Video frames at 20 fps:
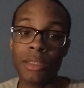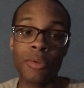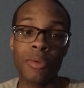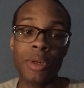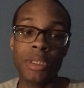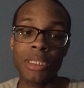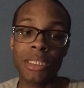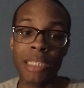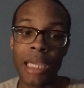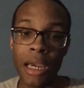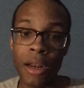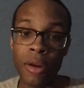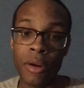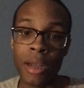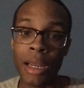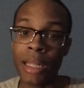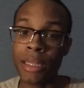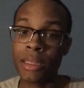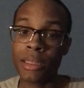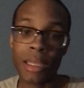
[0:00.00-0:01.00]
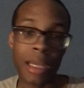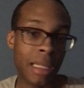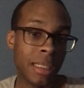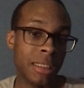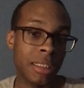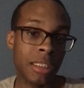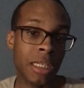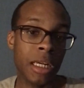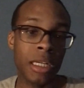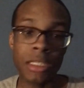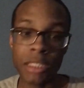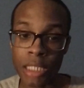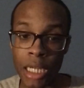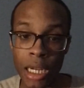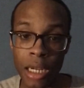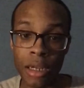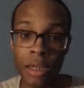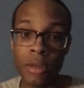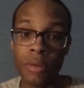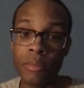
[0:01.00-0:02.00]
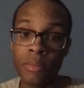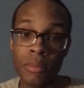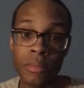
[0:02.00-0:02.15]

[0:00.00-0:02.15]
Sato got the starting job,